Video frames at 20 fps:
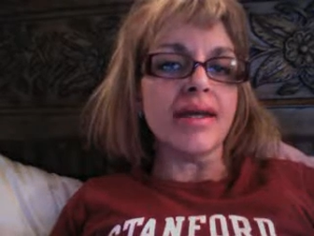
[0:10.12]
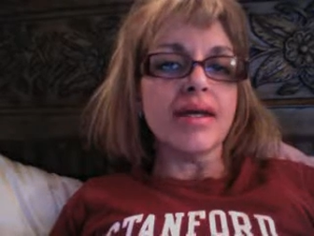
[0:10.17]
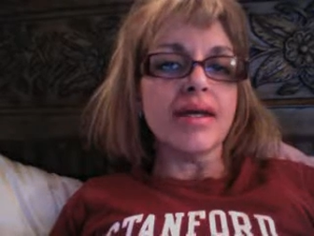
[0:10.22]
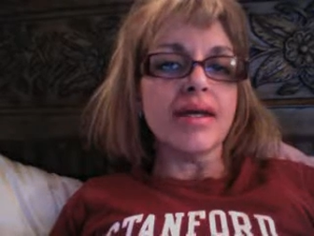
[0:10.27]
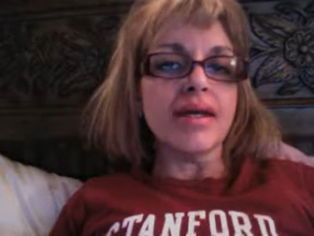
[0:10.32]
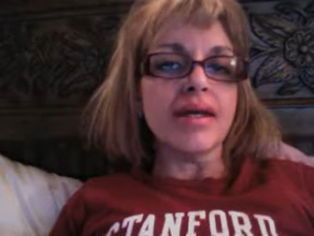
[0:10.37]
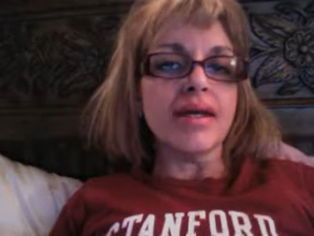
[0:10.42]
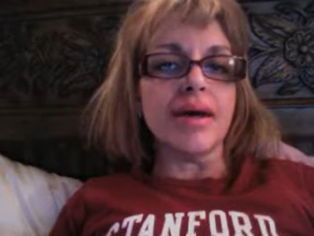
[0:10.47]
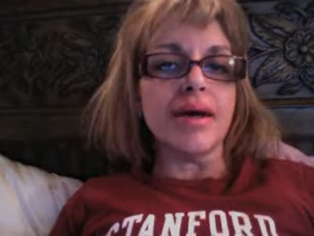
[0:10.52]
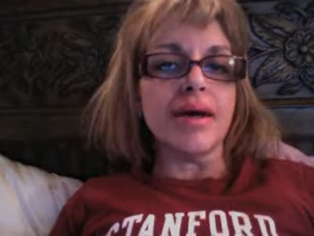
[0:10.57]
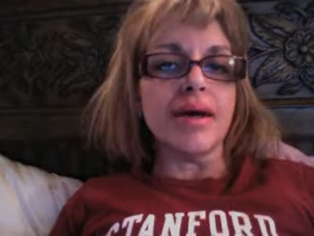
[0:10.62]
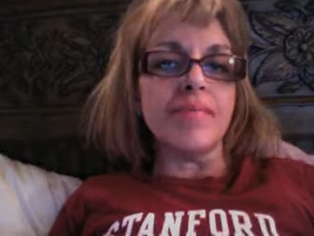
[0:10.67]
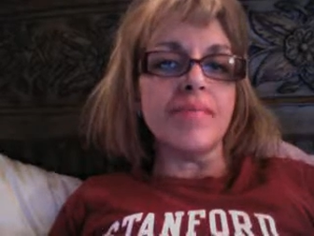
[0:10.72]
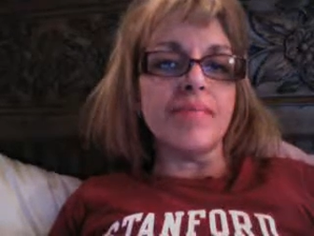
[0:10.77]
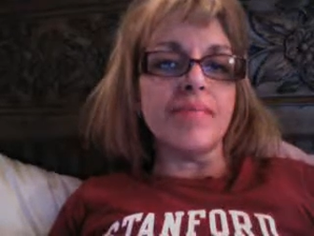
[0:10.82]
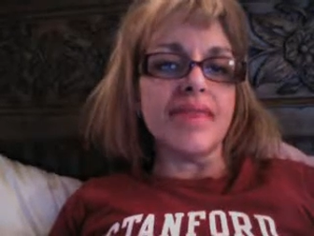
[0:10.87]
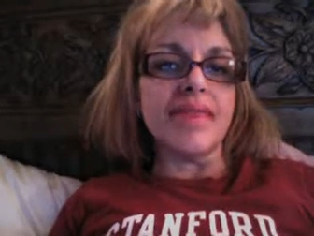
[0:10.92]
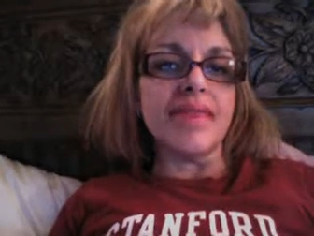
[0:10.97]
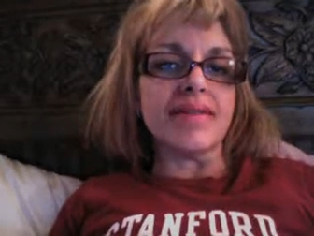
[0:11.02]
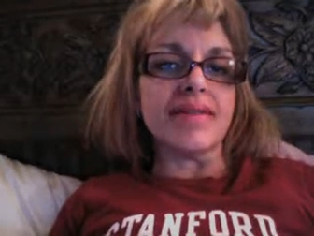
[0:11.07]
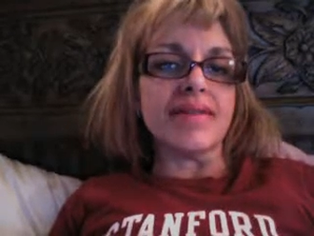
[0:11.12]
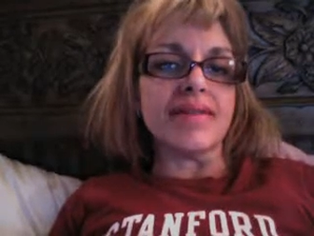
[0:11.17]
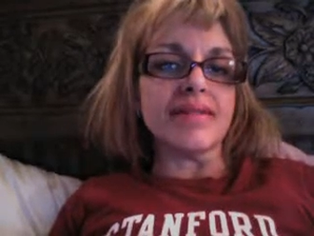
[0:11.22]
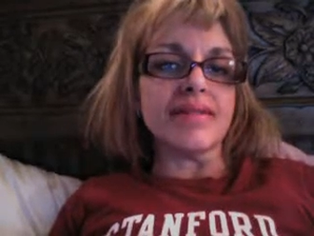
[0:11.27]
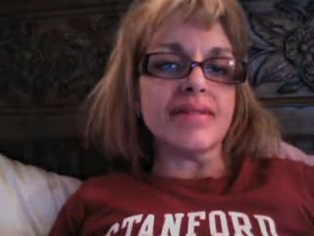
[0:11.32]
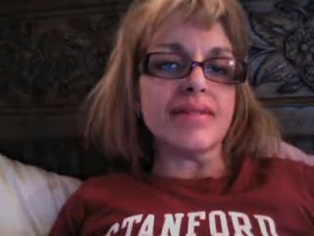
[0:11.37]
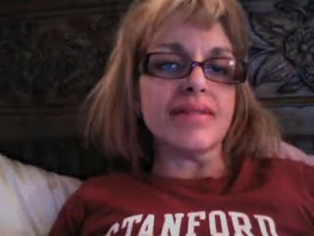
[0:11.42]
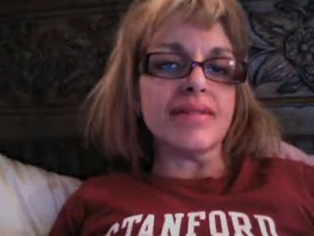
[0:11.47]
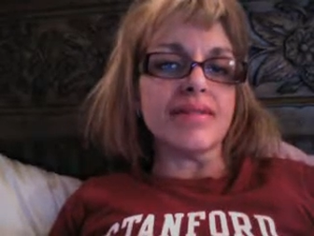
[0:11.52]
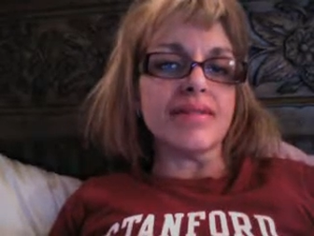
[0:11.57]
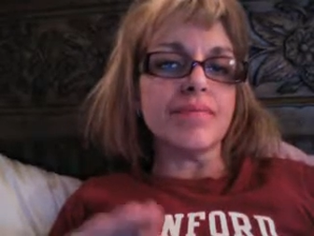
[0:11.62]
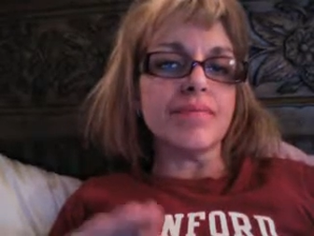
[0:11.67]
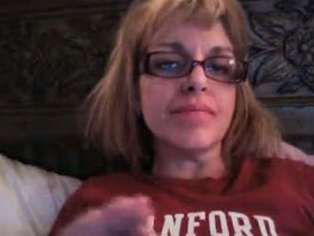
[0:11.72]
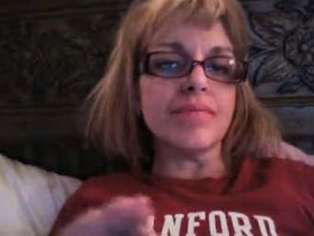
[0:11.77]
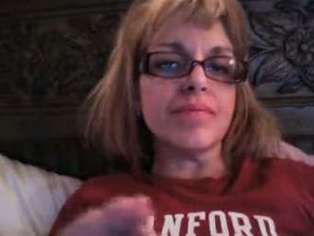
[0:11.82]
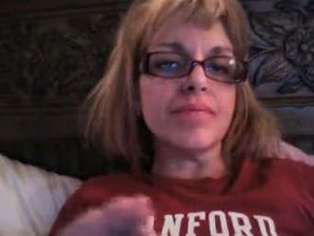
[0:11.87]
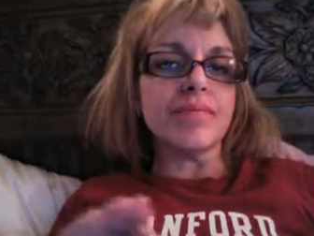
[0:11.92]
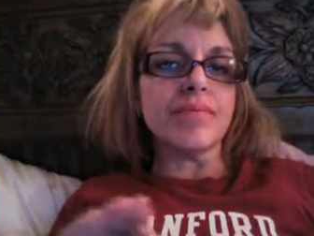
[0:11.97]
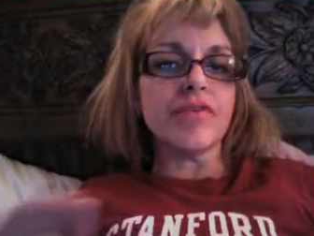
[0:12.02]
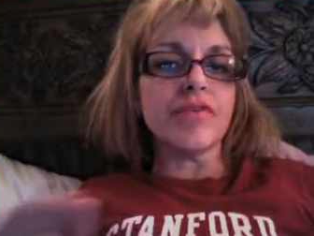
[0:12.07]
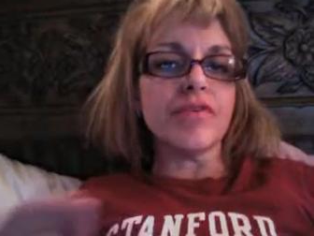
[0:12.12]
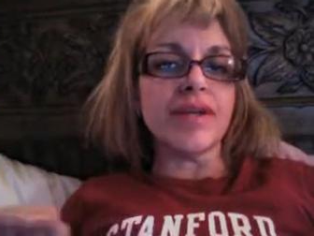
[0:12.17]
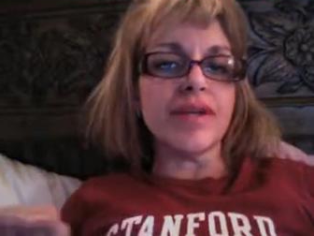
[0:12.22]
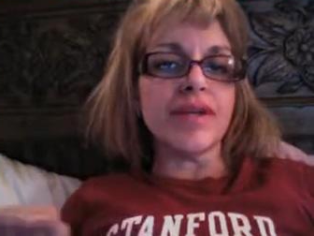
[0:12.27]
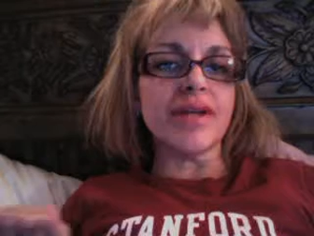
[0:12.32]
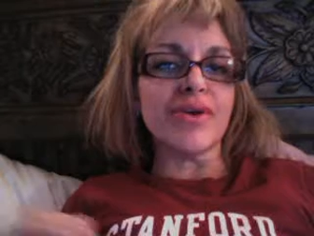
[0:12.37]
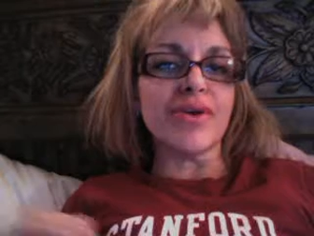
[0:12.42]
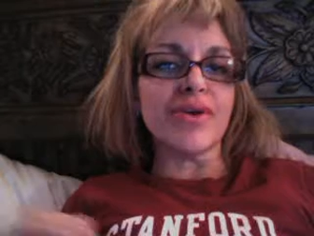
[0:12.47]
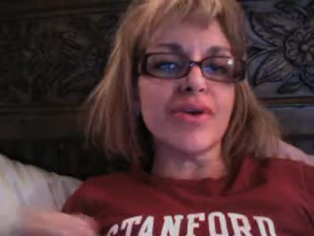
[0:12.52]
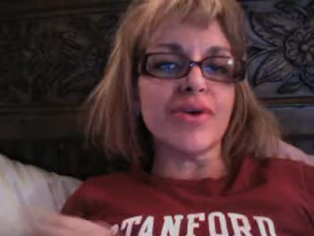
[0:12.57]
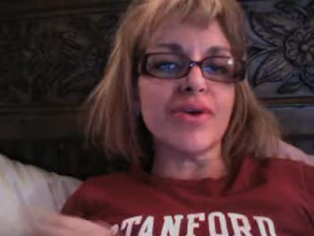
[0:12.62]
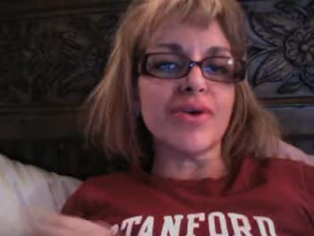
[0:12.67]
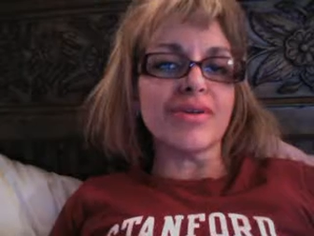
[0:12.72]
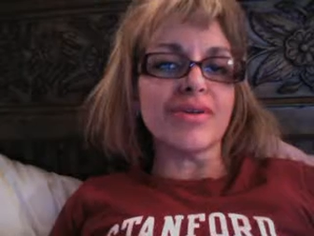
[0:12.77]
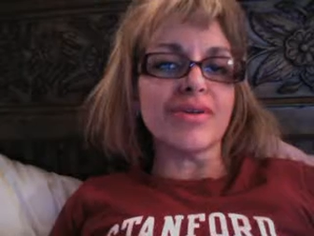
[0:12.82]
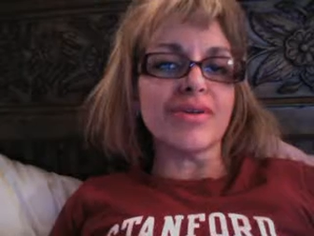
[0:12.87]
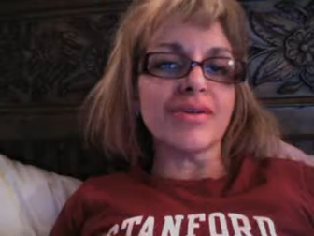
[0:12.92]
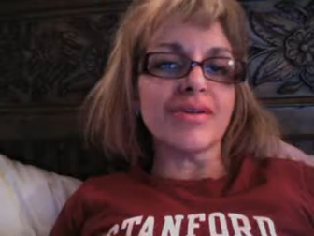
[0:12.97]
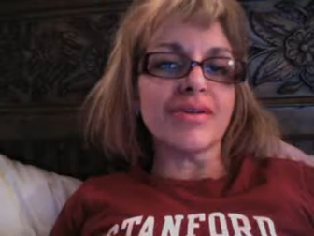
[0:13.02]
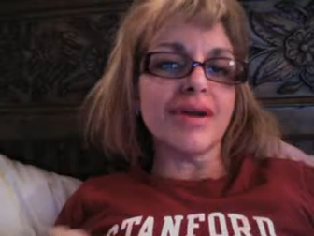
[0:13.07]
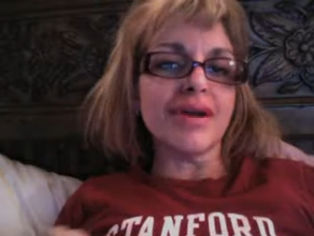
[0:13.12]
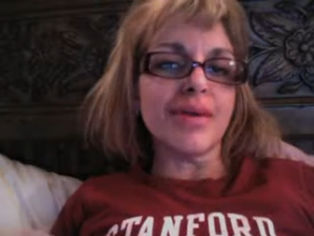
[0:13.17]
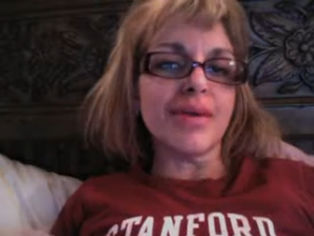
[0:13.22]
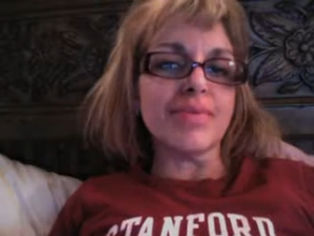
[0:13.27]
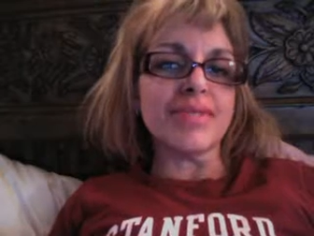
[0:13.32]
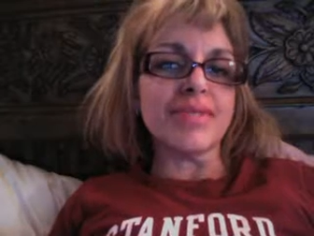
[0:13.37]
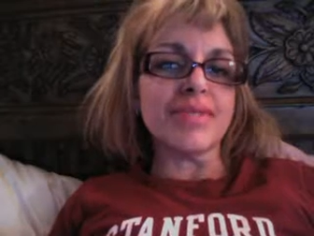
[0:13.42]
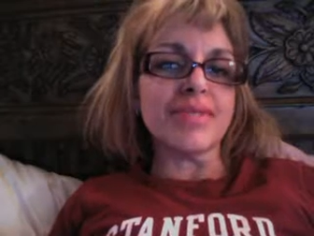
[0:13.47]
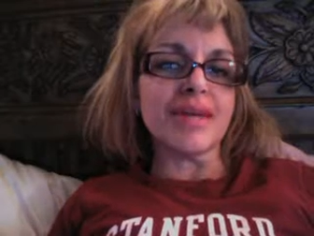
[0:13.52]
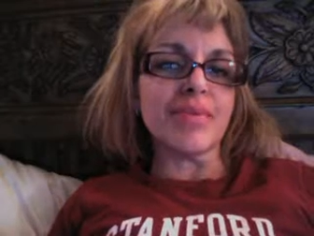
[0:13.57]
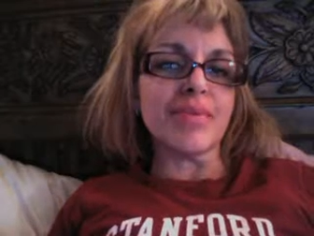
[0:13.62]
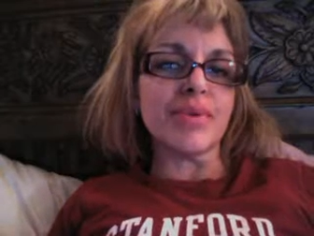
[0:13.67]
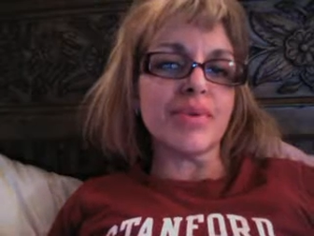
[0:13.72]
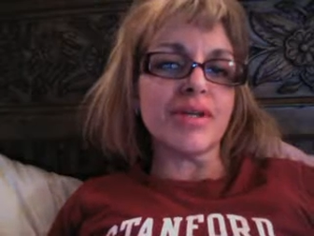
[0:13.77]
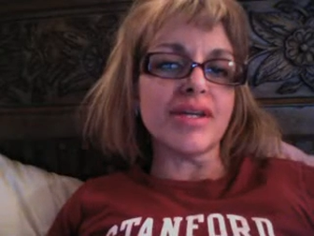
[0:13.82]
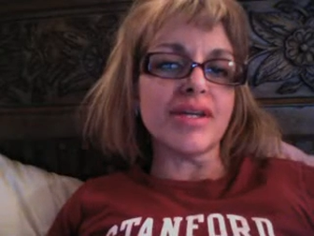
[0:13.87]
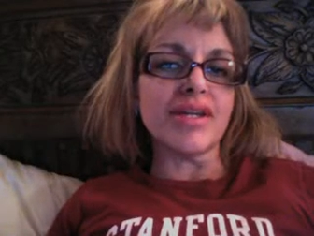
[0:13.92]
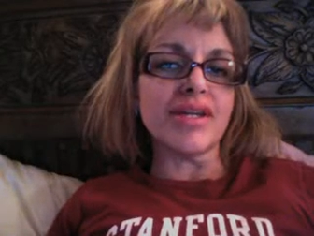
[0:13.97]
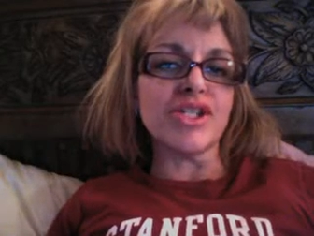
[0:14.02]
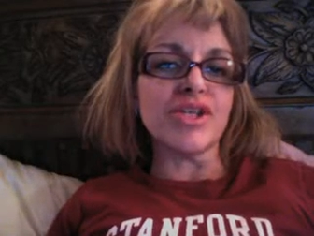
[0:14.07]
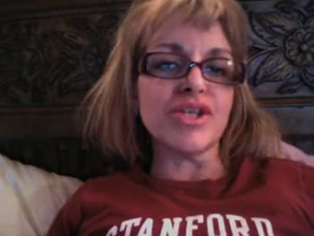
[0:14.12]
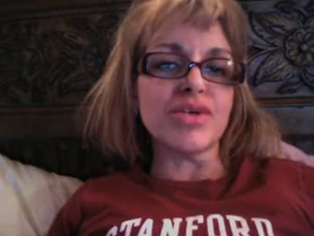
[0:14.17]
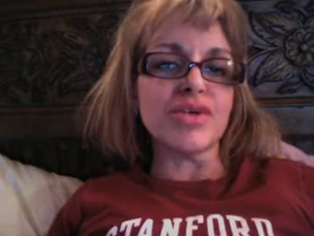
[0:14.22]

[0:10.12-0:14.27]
um, and that's for another um, separate issue.